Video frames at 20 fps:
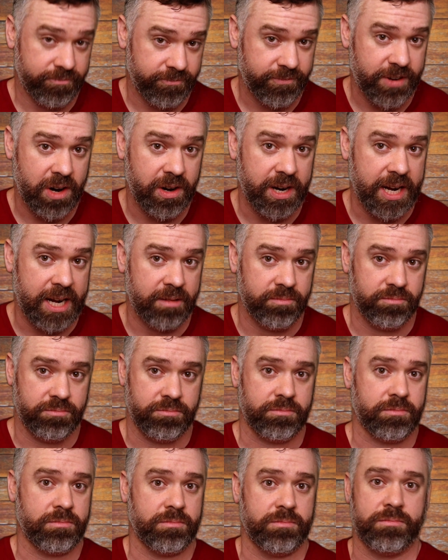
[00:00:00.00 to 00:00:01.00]
Very
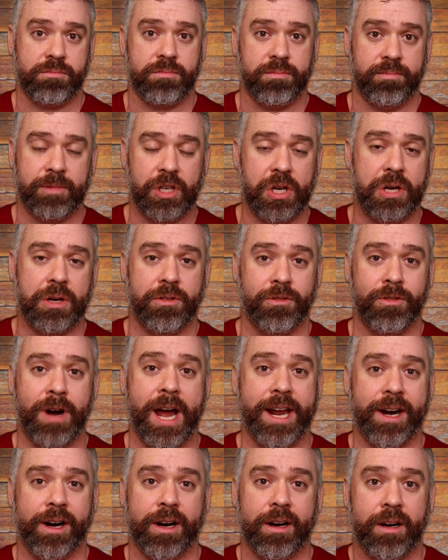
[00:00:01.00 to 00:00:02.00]
good
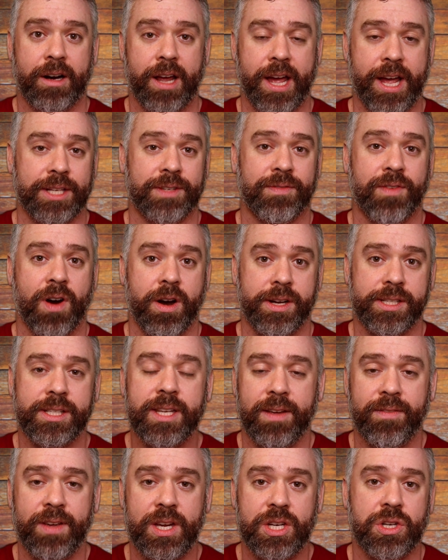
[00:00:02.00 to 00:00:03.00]
writer as far as
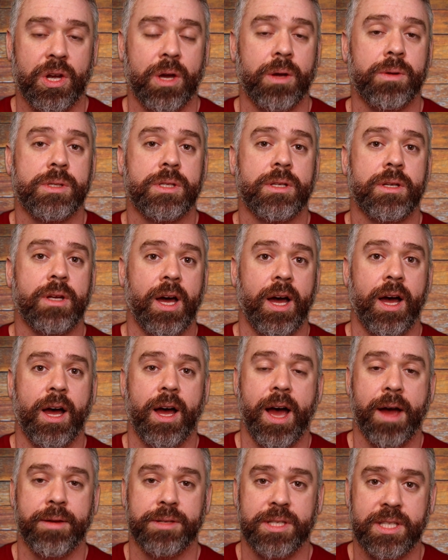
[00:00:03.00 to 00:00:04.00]
TV shows.
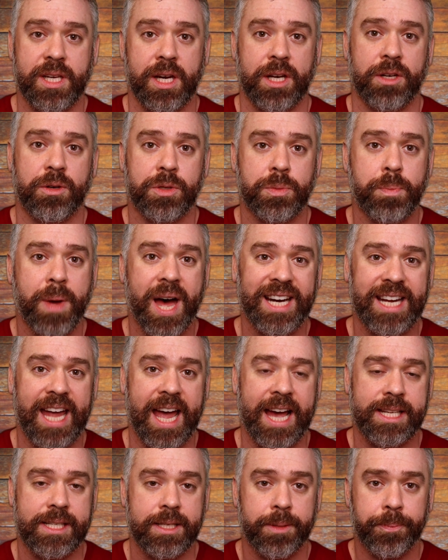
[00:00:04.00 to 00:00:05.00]
I was listening to his
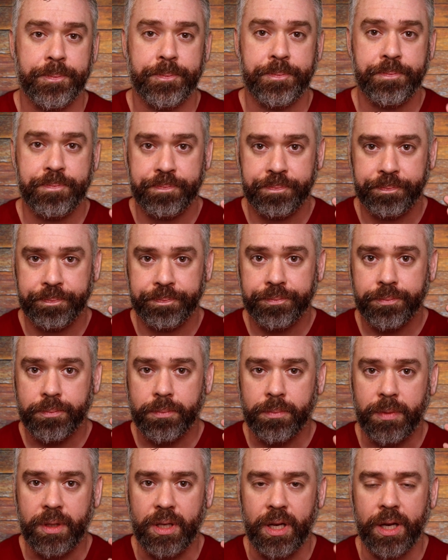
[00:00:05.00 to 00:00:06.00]
podcast,
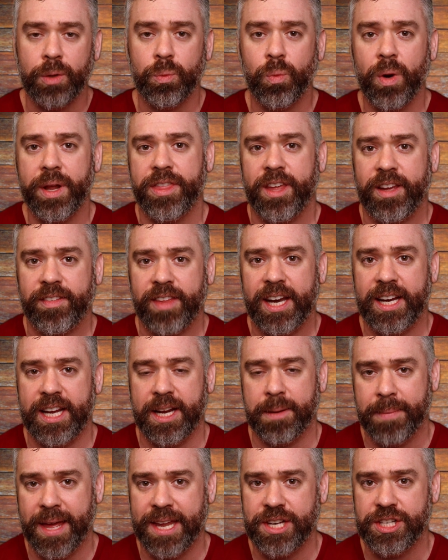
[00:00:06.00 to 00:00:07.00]
and one thing that he
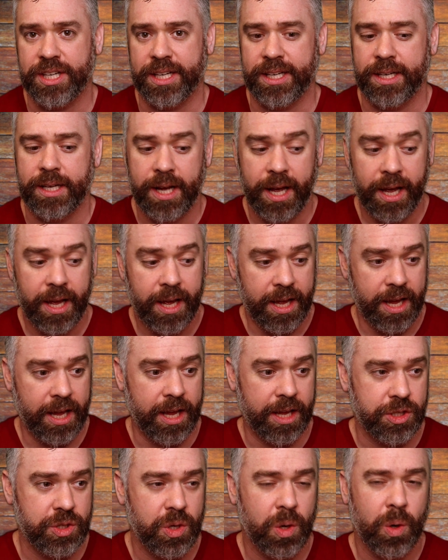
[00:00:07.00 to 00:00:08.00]
had mentioned
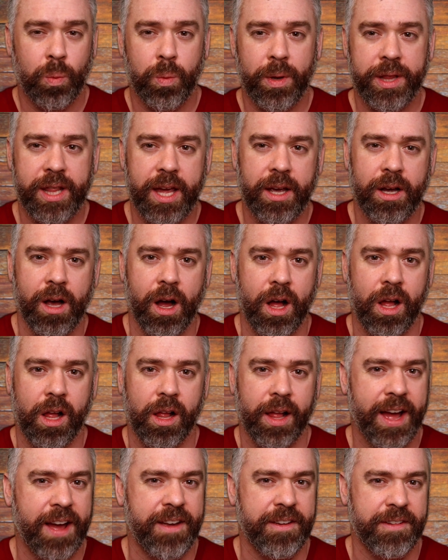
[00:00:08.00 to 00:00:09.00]
is what they
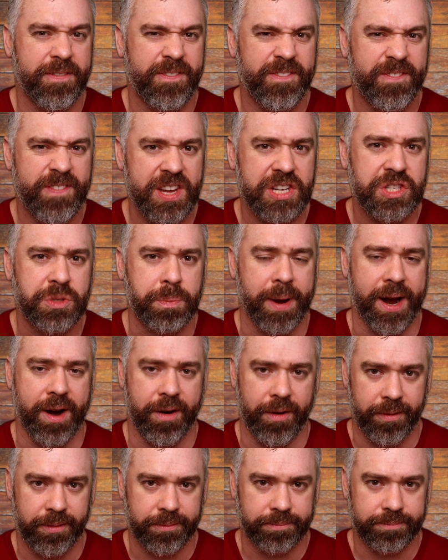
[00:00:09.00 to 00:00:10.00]
call a fish
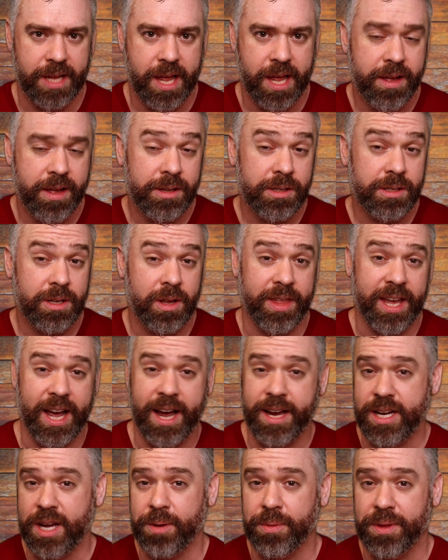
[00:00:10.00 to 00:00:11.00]
barrel. So the
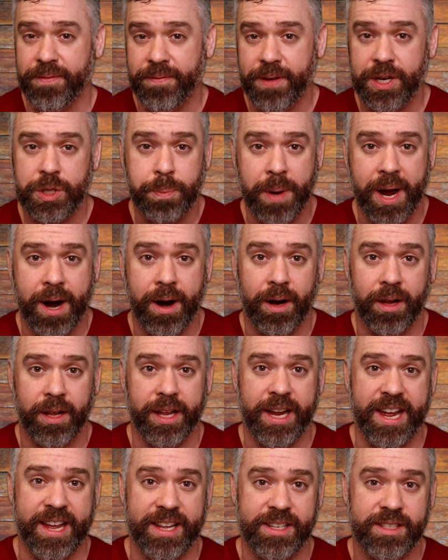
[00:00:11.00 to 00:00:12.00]
idea with a fish barrel
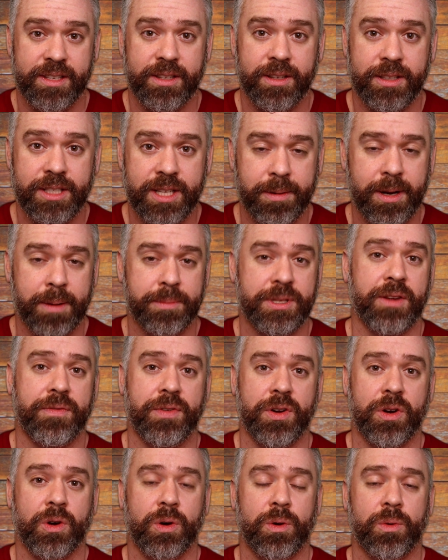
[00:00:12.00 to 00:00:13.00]
is sometimes
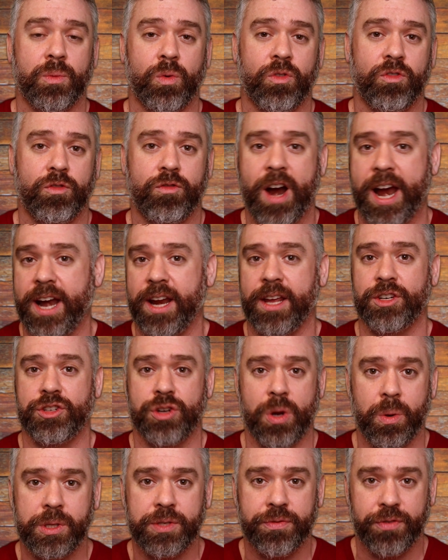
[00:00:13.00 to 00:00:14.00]
if you're writing
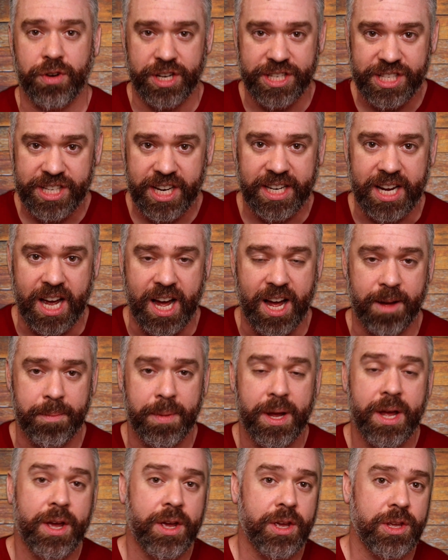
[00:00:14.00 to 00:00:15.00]
jokes for a
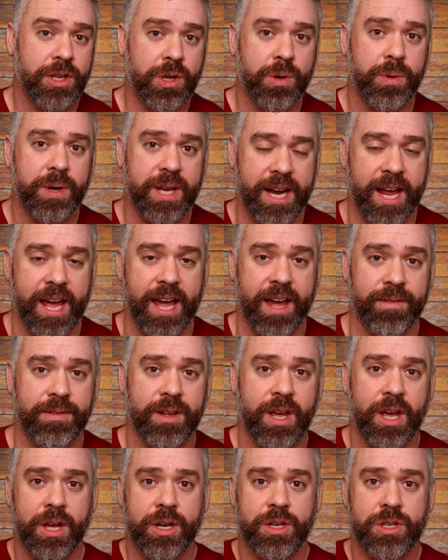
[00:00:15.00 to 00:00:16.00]
sitcom, you can
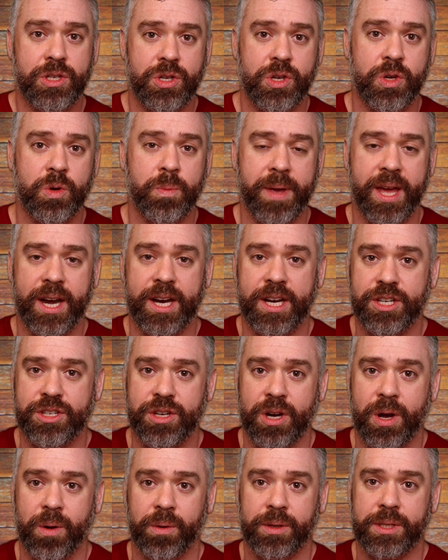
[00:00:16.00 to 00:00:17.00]
have too many
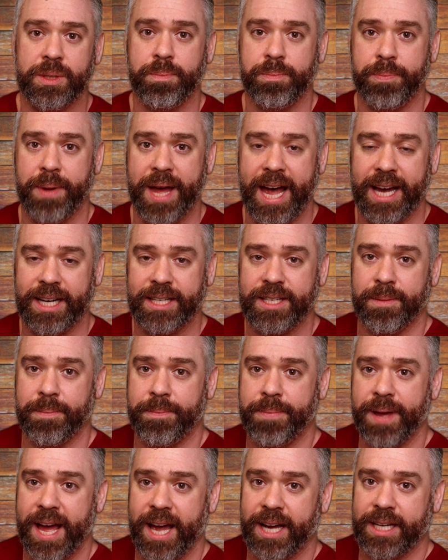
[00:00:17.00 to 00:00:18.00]
jokes back to
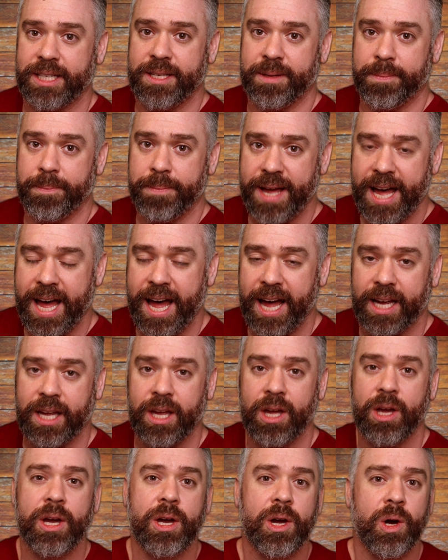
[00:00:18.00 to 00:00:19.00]
back to
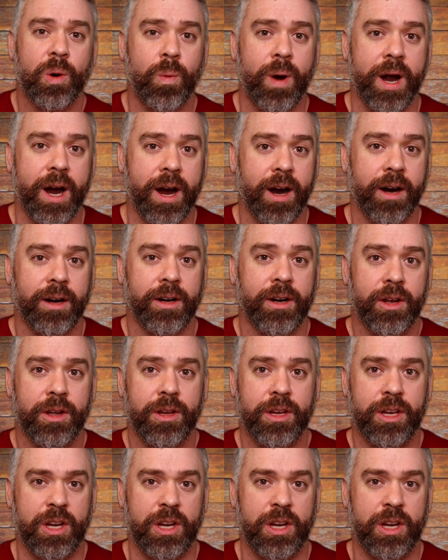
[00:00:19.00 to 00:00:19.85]
back, where,